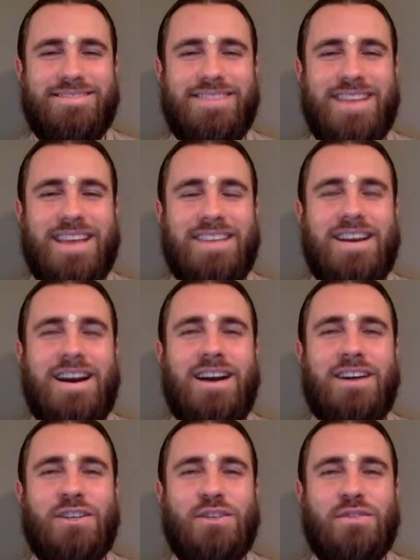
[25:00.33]
like the
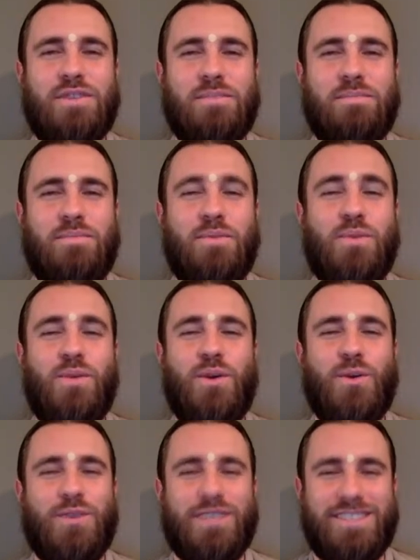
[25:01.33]
heart of the blue
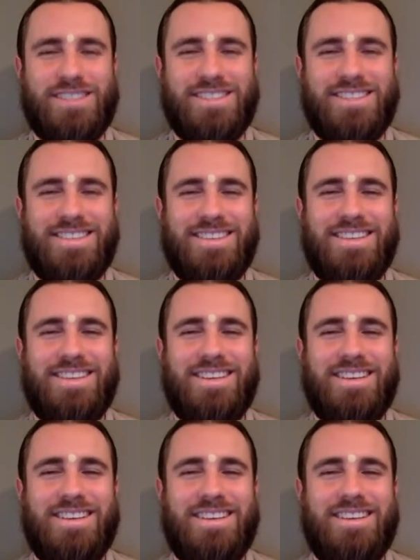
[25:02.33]
lotus.
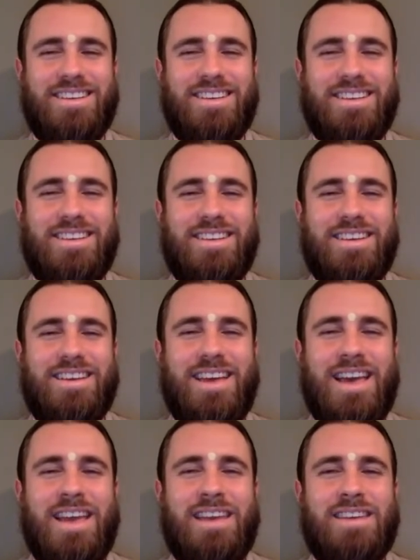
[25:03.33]

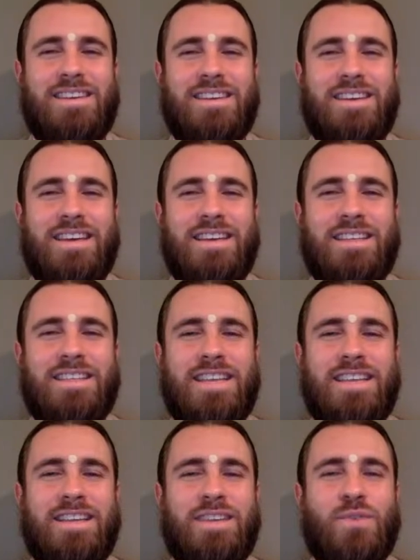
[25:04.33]
And it is
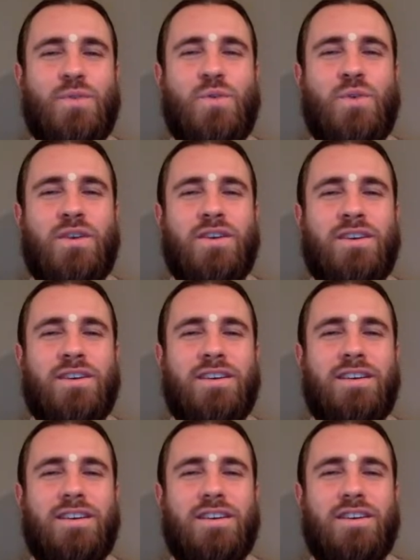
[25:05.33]
said that all
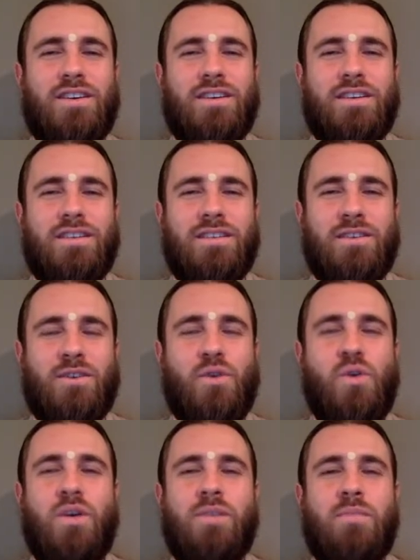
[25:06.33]
her
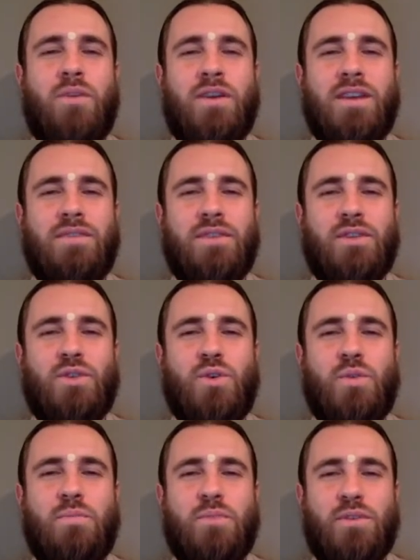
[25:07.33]
whole body was
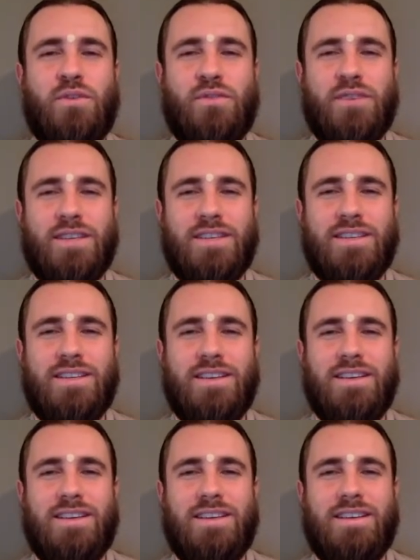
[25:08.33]
so perfect
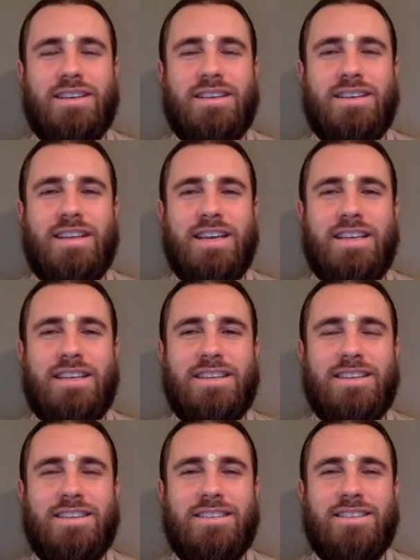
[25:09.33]
that
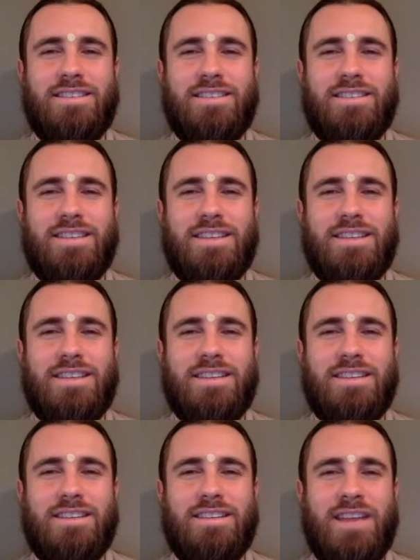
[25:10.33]

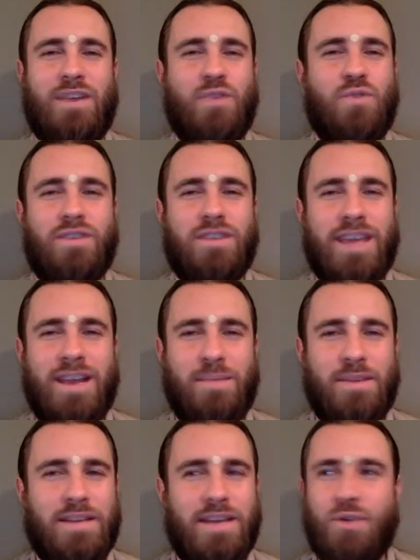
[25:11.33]
they could not
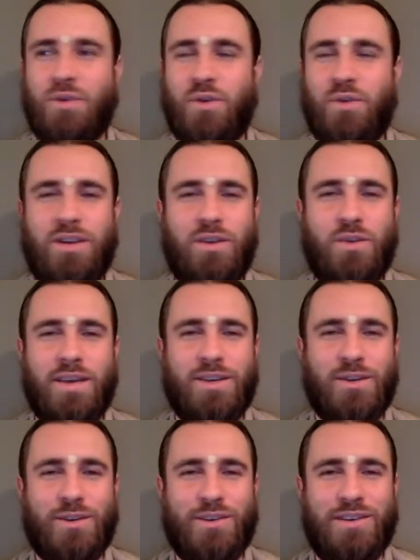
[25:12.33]
help it. They could only look at
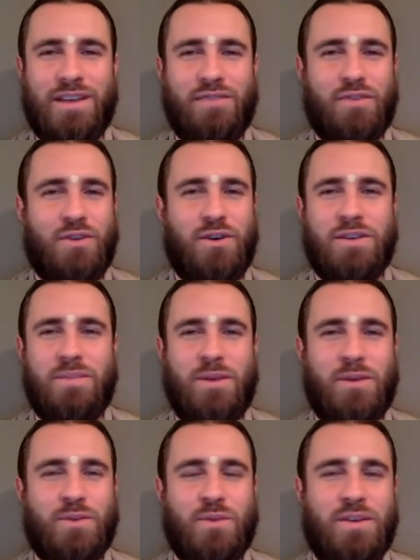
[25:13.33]
her. They forgot
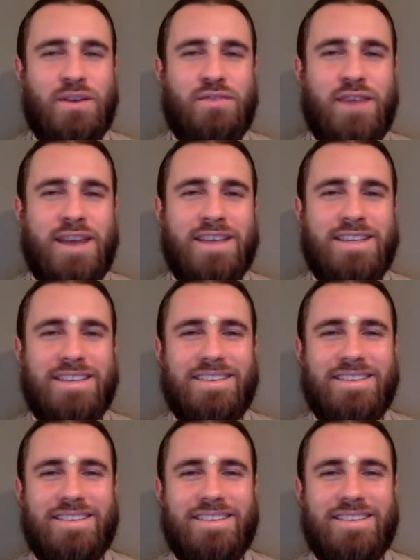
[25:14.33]
about all their fighting.